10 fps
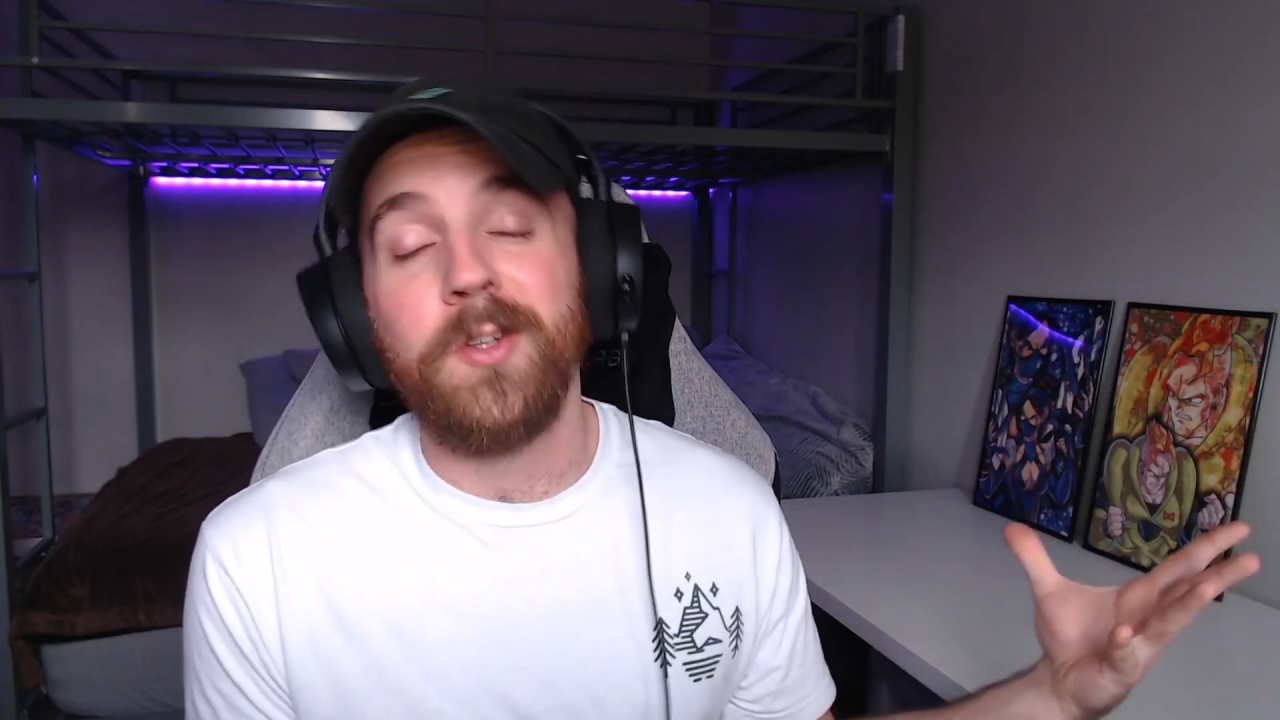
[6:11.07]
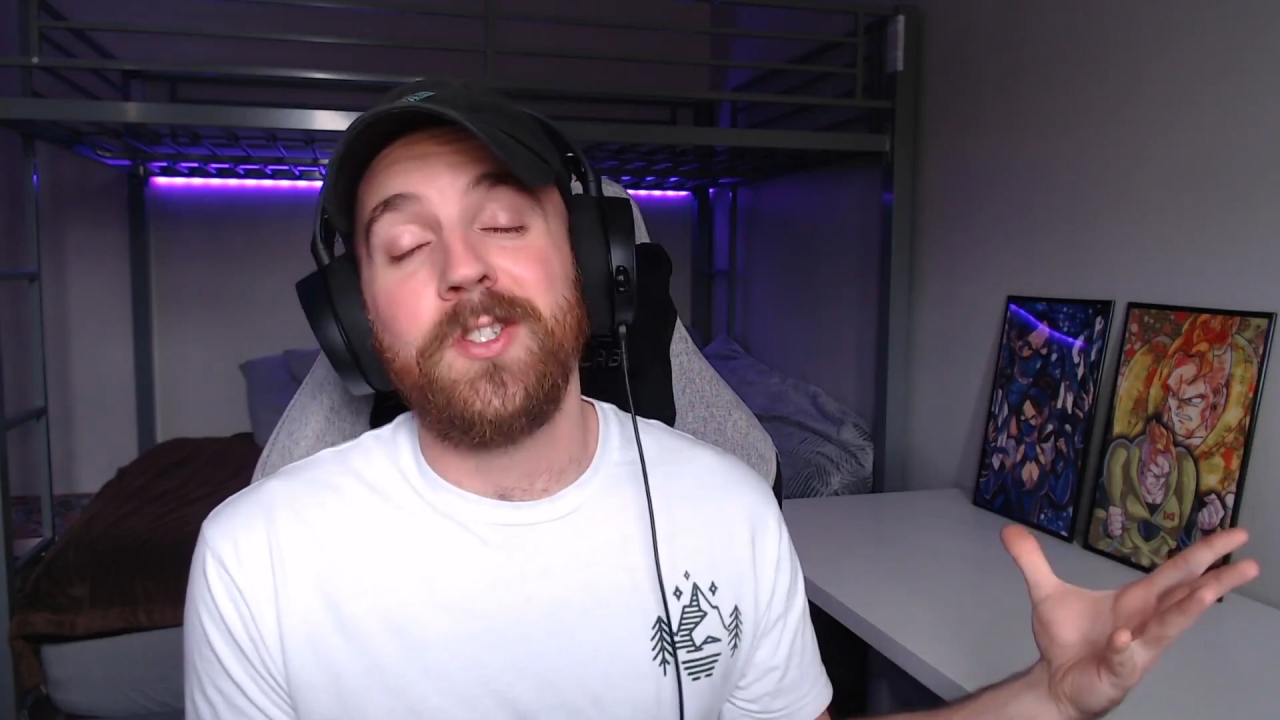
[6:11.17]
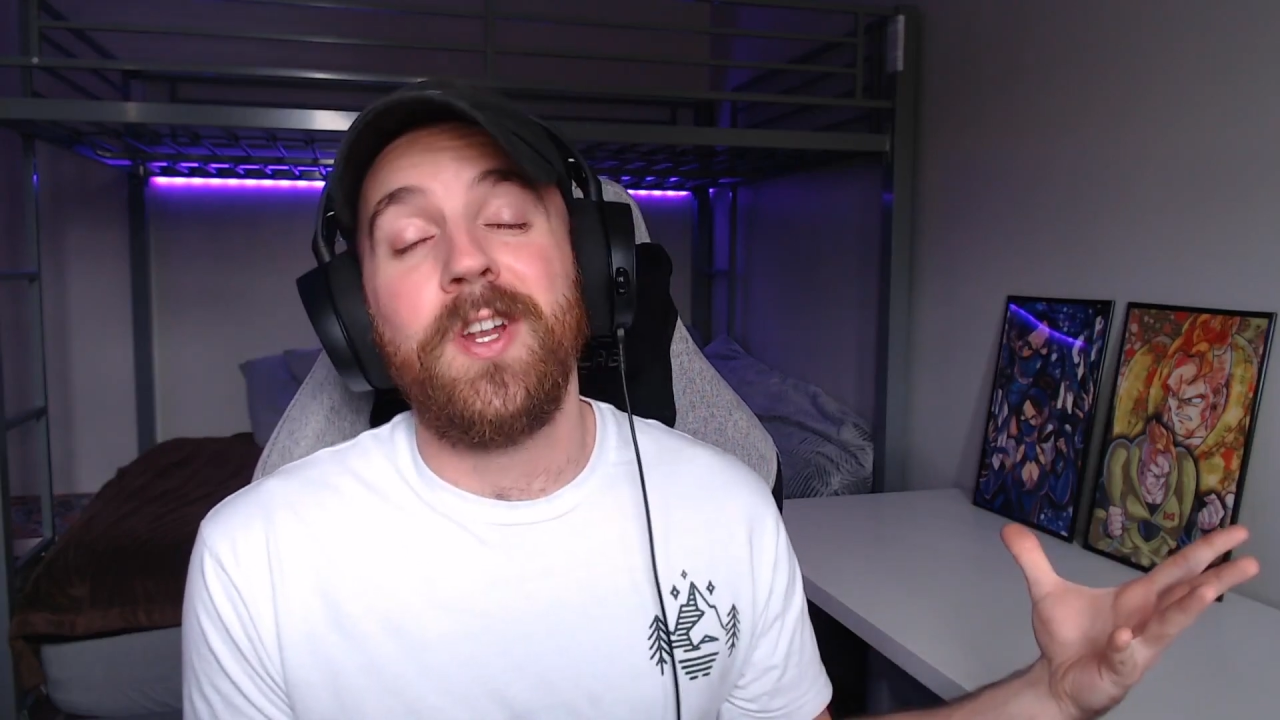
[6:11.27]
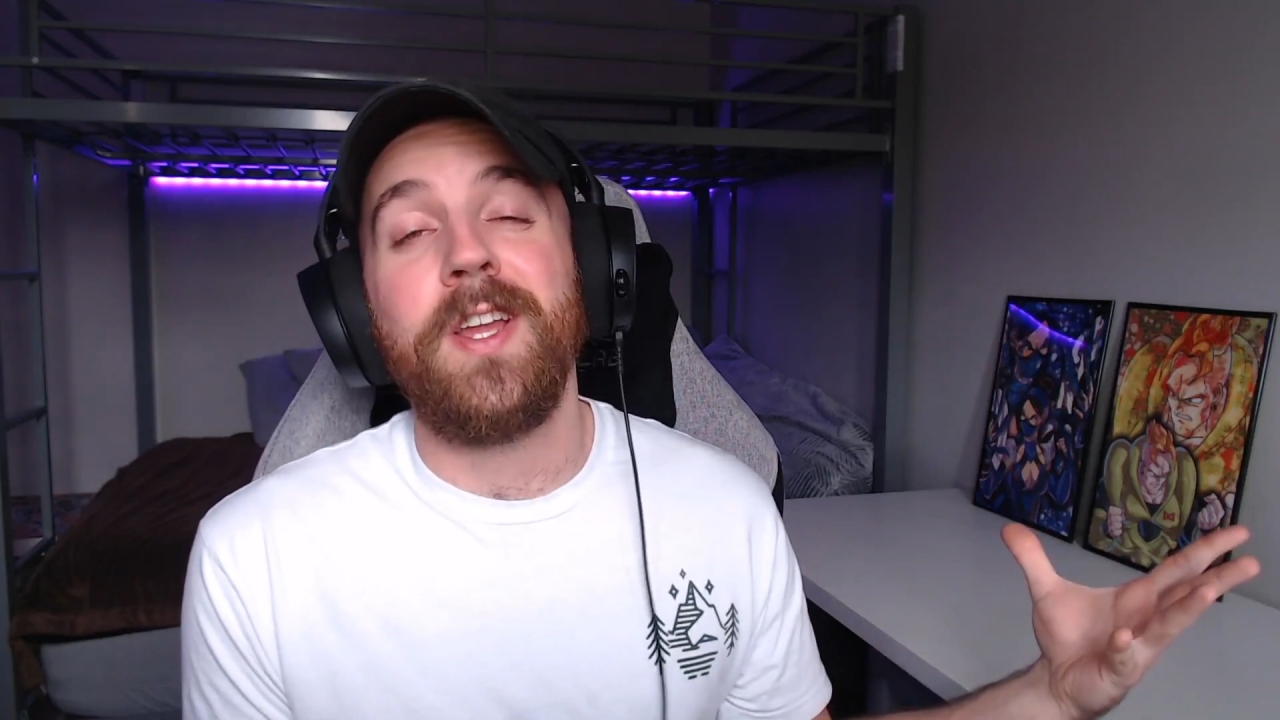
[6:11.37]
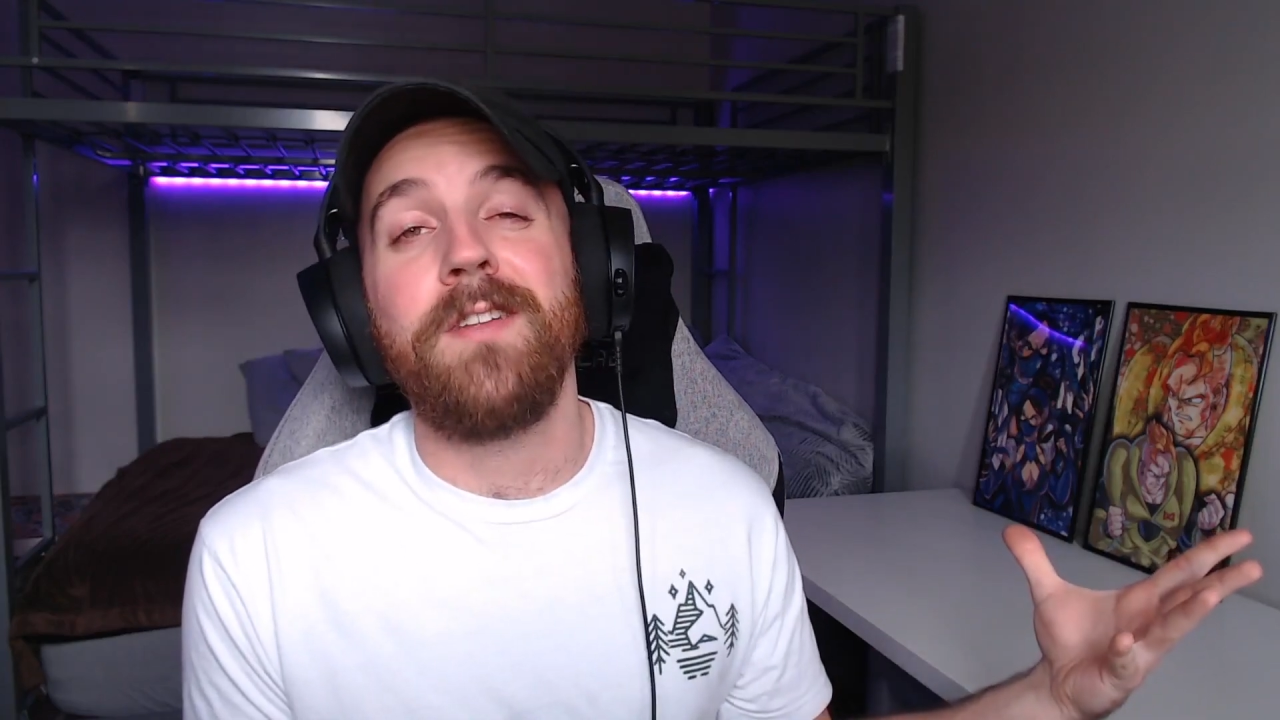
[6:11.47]

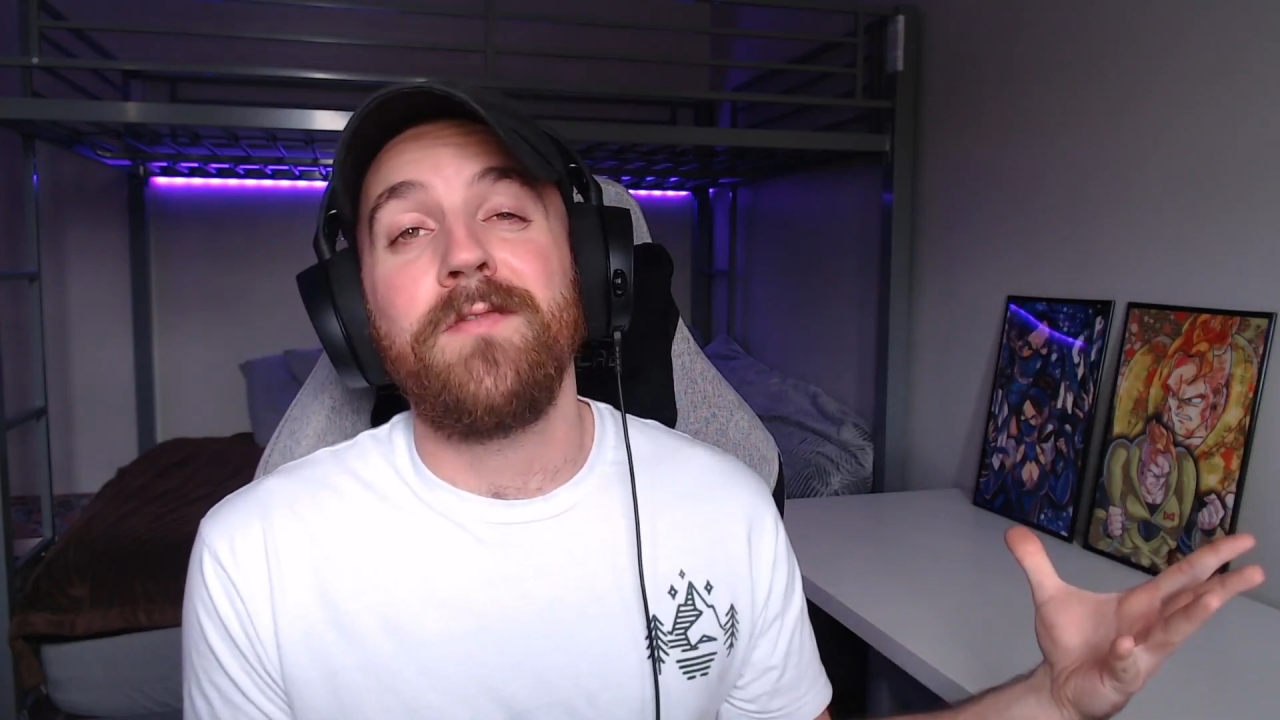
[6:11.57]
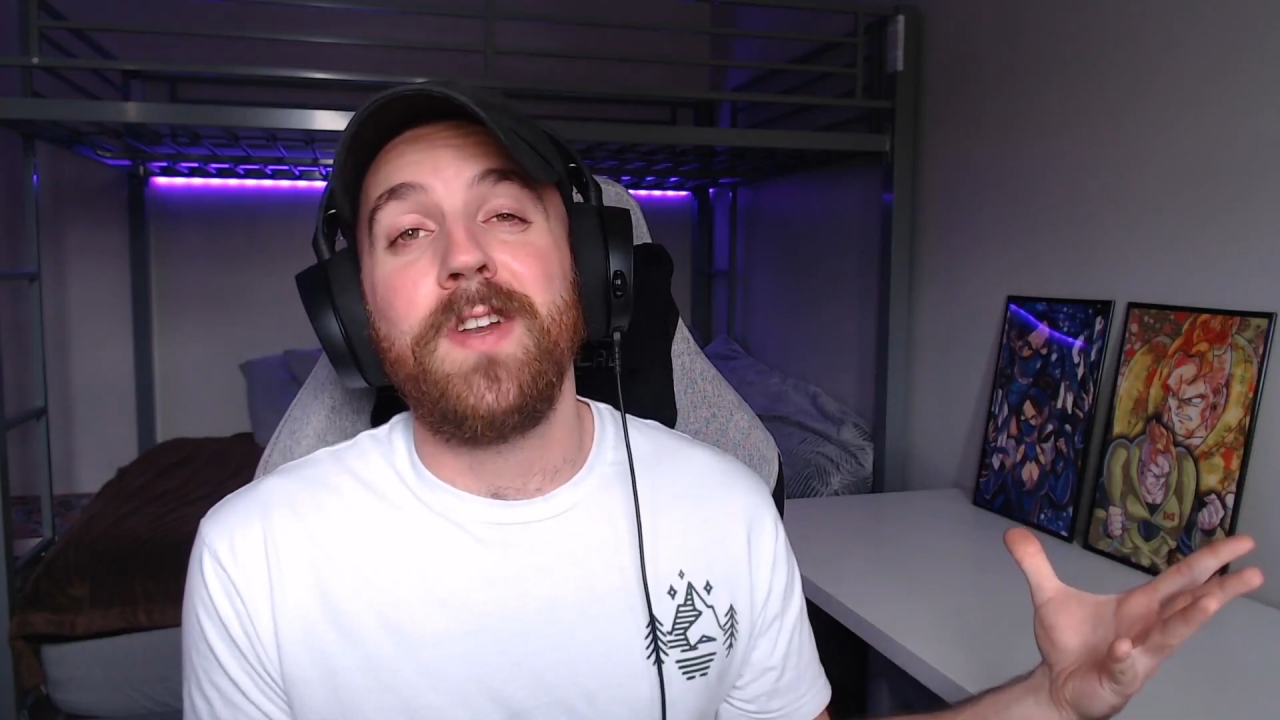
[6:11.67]
Australian